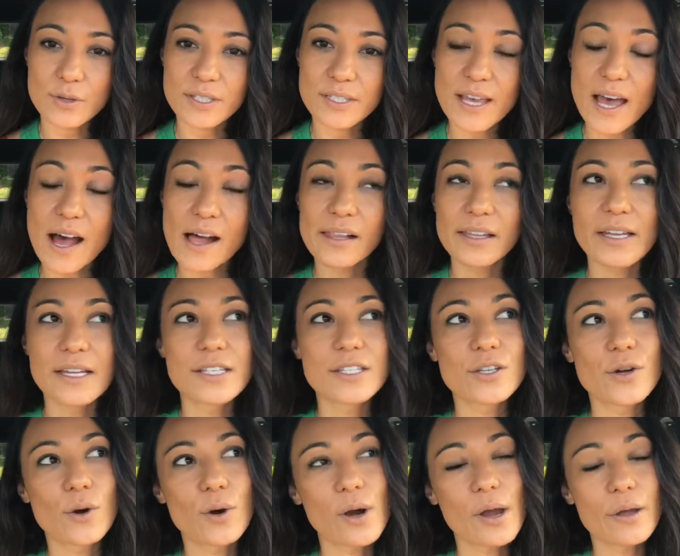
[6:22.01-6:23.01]

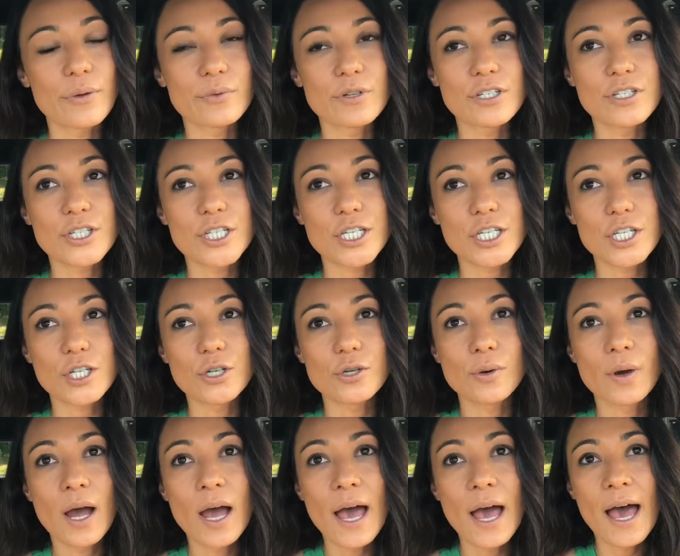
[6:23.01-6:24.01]
salads, or I would do,